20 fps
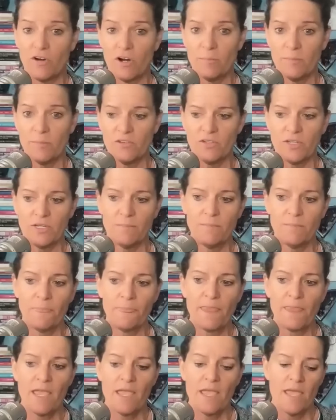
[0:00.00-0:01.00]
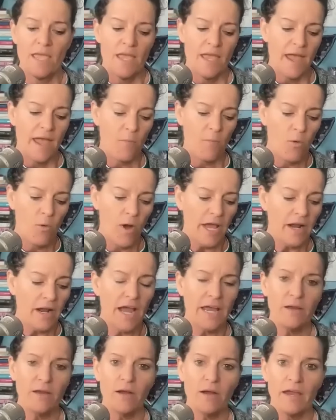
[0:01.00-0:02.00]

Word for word: Farmacy. And what I,